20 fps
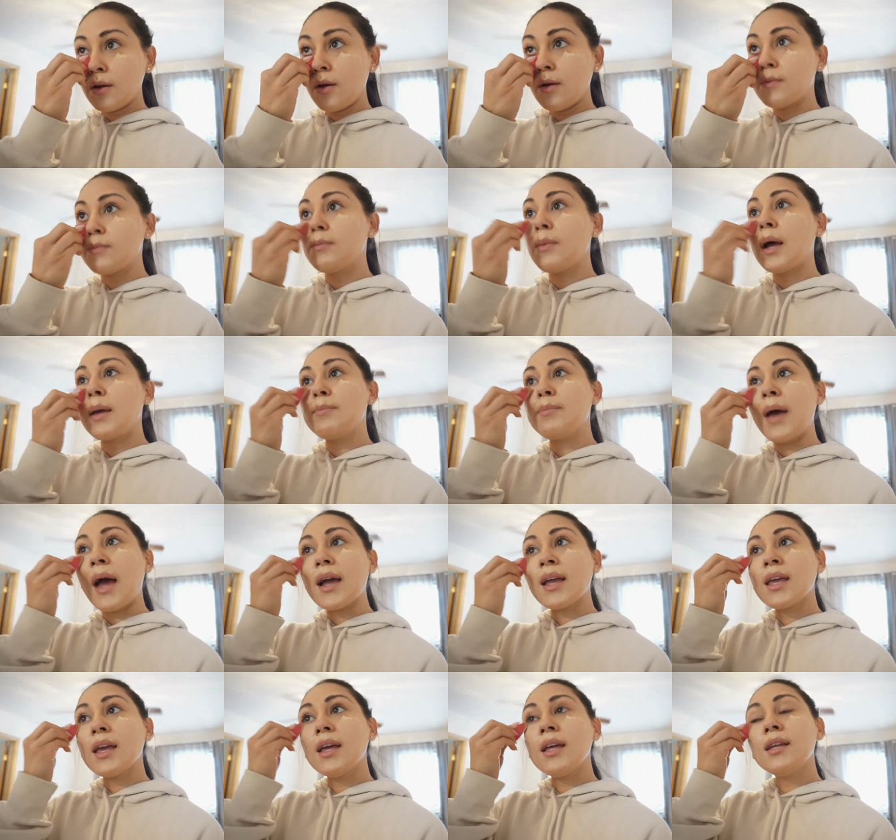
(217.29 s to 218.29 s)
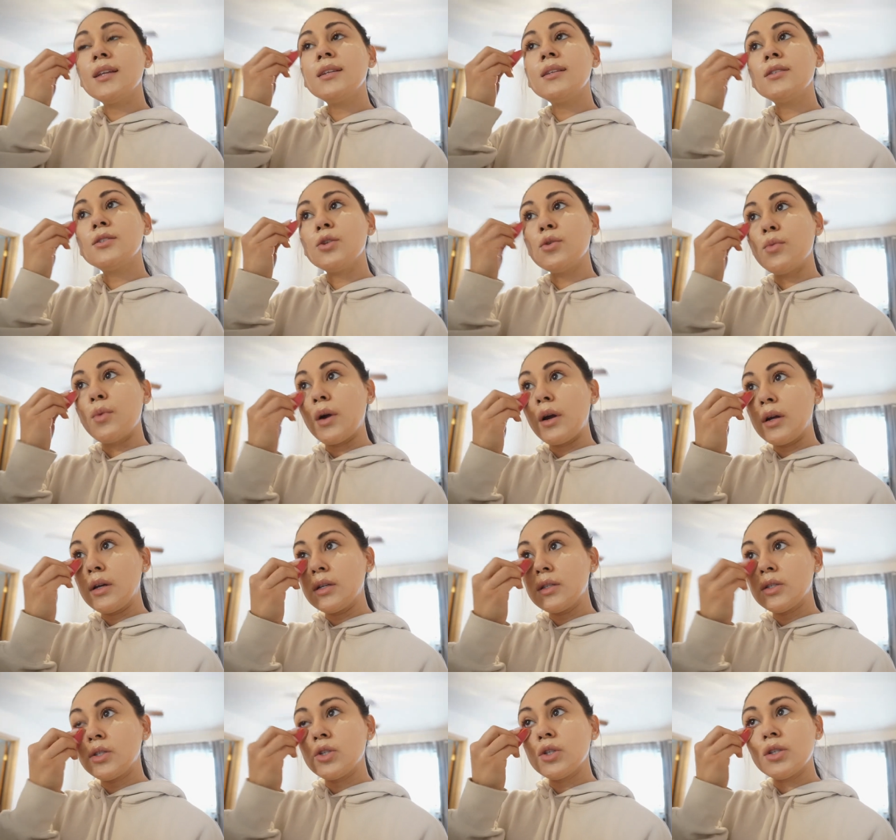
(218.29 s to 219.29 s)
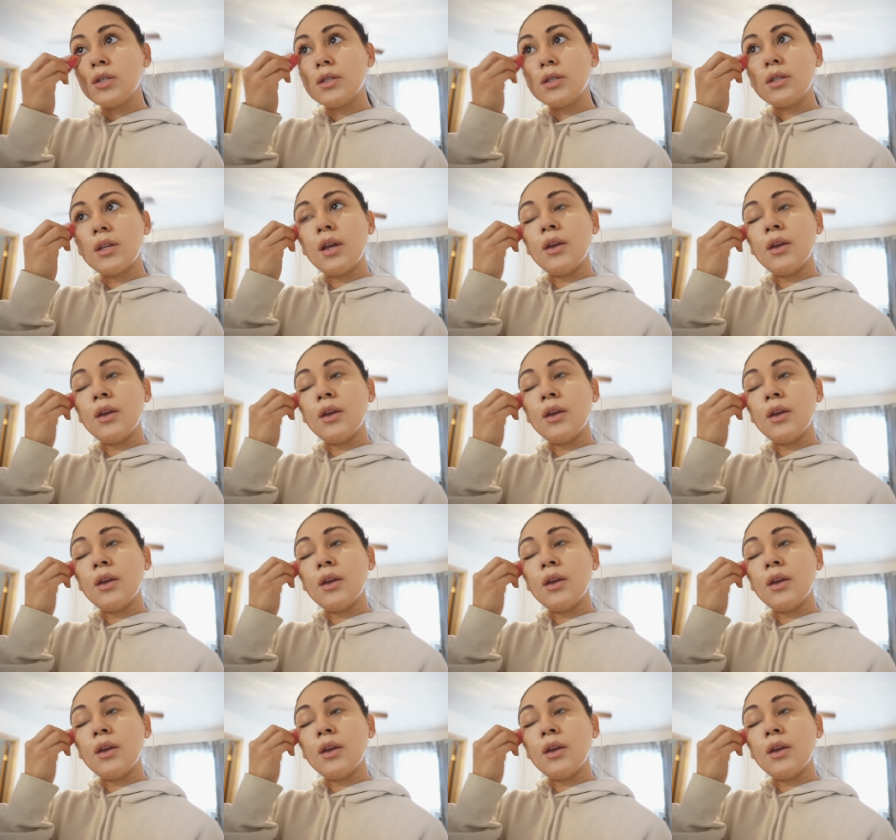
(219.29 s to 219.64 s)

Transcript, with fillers: on my back end to where it's just